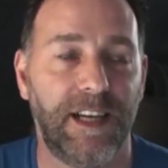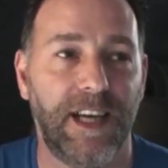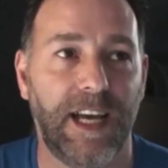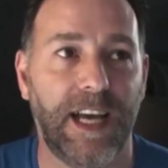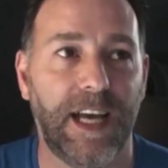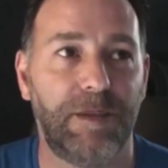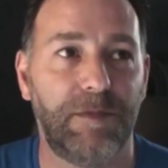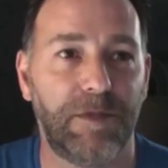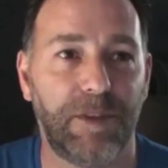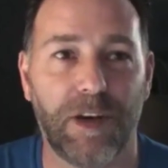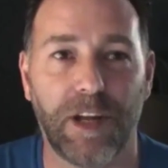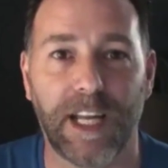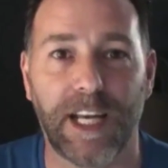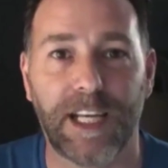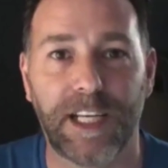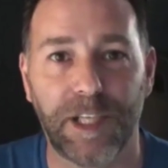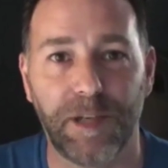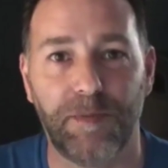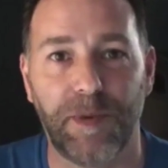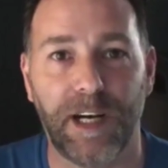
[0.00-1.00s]
um, not
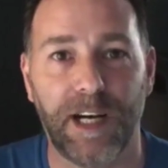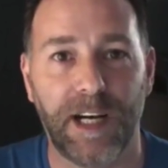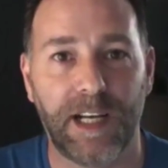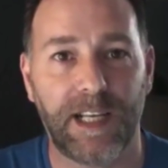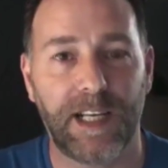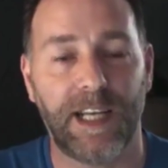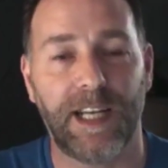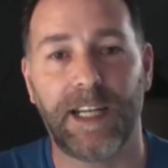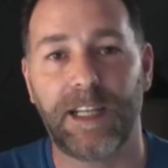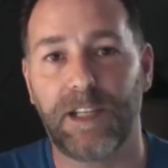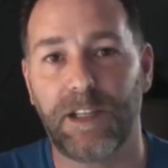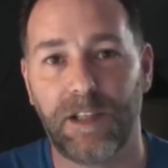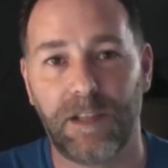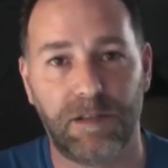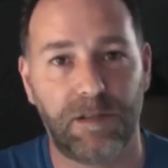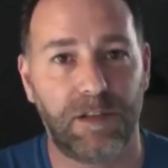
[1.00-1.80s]
lecture, but a kind of